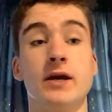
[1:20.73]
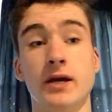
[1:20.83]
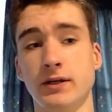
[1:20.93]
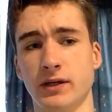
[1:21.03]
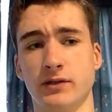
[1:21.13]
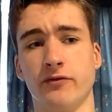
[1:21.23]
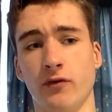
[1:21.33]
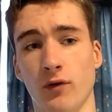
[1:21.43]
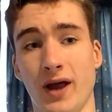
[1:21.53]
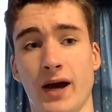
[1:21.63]
It is,
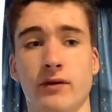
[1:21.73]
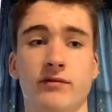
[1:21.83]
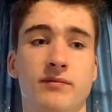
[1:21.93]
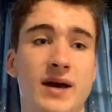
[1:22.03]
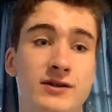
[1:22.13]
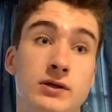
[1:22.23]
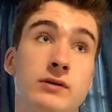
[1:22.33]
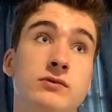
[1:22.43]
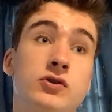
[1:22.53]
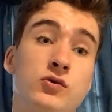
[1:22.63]
for lack of better
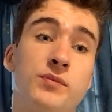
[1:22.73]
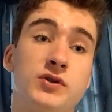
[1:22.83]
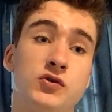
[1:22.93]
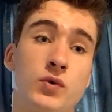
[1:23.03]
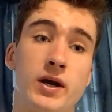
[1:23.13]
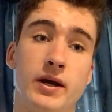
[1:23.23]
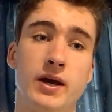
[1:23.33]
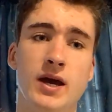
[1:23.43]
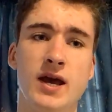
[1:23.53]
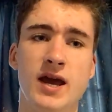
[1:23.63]
descriptors, really,
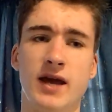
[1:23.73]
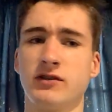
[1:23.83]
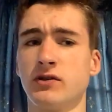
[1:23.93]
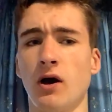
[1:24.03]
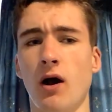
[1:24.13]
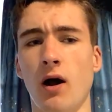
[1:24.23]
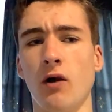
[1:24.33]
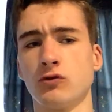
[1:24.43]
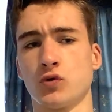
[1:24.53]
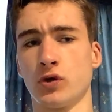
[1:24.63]
it's an
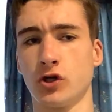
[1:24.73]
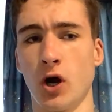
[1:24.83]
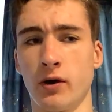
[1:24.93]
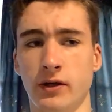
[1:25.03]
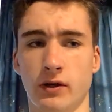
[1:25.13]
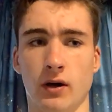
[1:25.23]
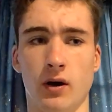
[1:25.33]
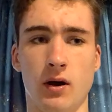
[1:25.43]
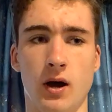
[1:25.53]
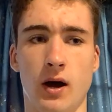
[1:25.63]
ultra-chunky,
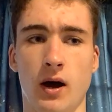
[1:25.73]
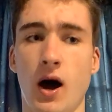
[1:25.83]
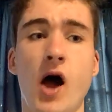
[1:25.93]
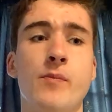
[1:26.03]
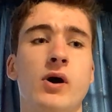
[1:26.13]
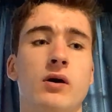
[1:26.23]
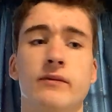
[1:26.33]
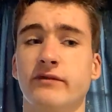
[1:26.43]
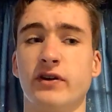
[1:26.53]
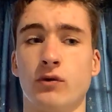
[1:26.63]

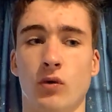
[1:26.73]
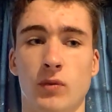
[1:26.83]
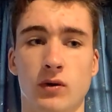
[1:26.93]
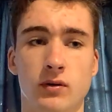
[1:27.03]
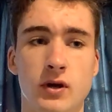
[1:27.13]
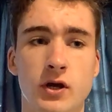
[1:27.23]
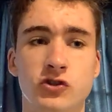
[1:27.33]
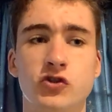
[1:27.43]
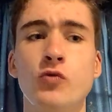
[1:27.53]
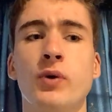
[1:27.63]
hyper-configurable,
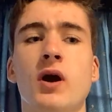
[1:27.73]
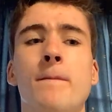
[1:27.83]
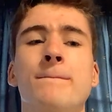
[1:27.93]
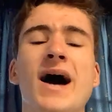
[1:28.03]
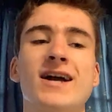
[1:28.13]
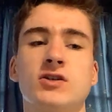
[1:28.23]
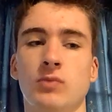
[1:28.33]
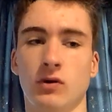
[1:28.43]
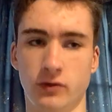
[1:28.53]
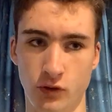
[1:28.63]

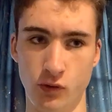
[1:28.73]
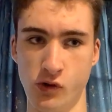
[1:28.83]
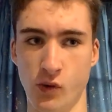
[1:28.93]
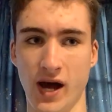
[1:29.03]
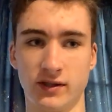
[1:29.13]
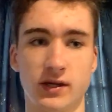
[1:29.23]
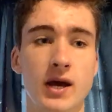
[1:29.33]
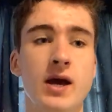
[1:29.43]
super-compatible UUS.